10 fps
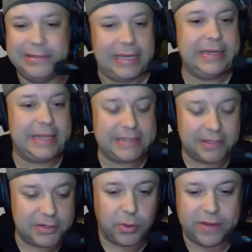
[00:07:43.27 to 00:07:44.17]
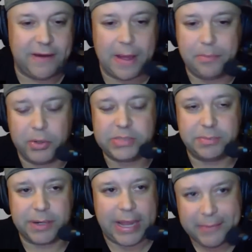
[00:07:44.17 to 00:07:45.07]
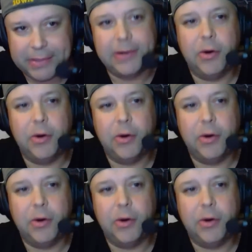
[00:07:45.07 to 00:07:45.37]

Didn't get to the 25 points per game.